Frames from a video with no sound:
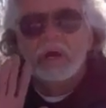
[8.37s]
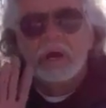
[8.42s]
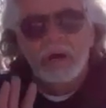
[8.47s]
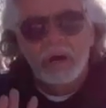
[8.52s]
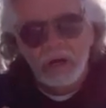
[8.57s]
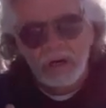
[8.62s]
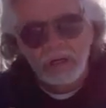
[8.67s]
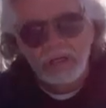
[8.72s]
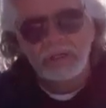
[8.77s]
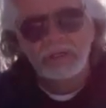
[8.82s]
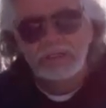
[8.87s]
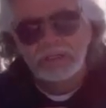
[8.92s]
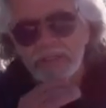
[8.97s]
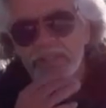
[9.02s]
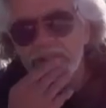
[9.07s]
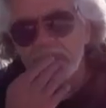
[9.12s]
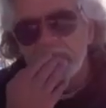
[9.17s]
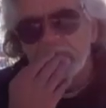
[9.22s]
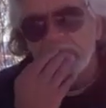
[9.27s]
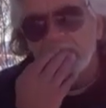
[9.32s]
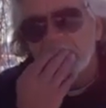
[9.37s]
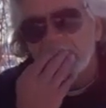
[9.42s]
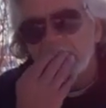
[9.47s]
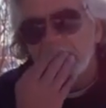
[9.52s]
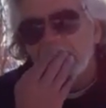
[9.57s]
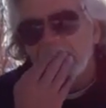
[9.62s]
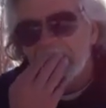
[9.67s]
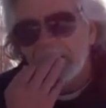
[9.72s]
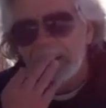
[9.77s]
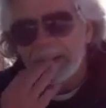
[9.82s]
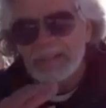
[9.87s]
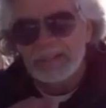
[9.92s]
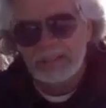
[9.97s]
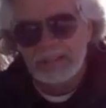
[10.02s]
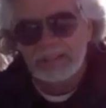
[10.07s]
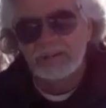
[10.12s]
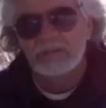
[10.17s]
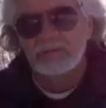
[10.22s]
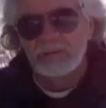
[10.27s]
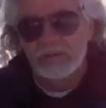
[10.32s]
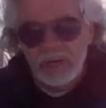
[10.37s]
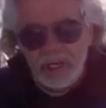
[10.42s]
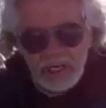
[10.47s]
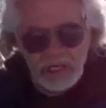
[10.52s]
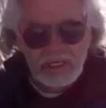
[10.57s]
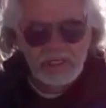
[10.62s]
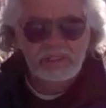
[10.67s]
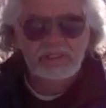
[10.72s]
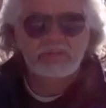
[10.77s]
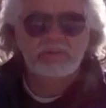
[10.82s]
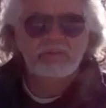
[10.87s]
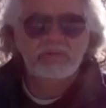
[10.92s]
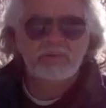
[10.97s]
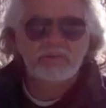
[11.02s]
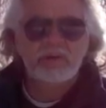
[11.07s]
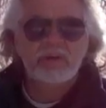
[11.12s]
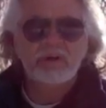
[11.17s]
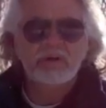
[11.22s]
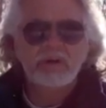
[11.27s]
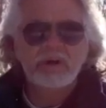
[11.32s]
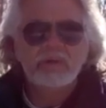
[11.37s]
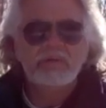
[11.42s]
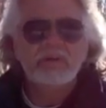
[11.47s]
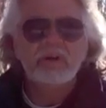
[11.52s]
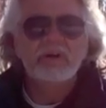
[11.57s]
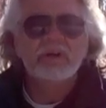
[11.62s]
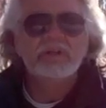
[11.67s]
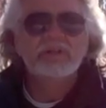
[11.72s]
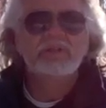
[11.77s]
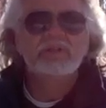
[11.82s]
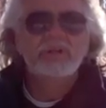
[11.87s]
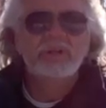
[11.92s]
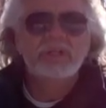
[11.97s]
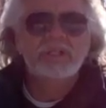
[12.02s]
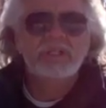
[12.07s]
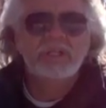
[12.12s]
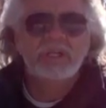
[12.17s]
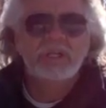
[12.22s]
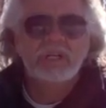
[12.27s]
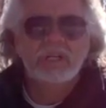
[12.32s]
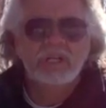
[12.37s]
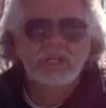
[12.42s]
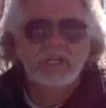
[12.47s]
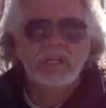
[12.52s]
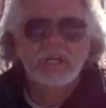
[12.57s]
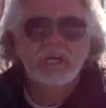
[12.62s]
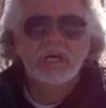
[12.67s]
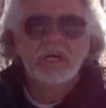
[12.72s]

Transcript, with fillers: Our concern is raised very, very stringently